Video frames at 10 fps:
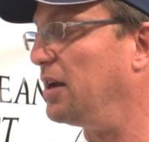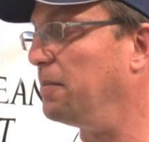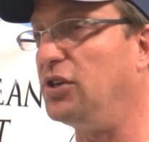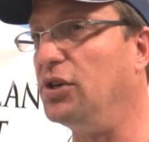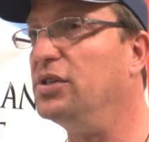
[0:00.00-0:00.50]

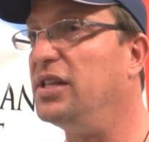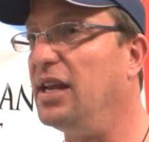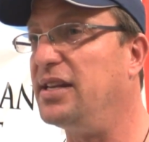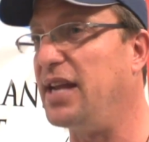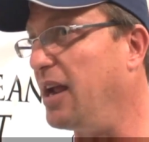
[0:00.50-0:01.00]
Number two is
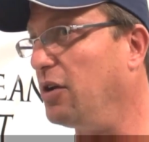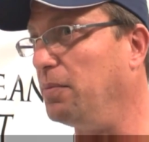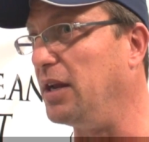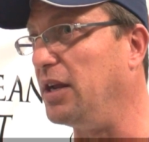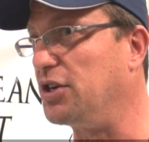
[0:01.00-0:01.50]
the
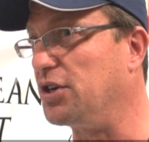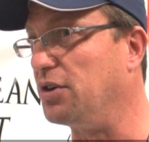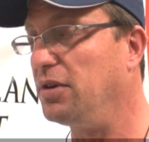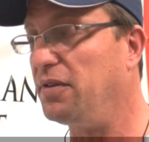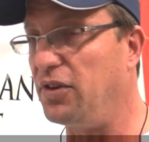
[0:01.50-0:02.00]
entanglement issue.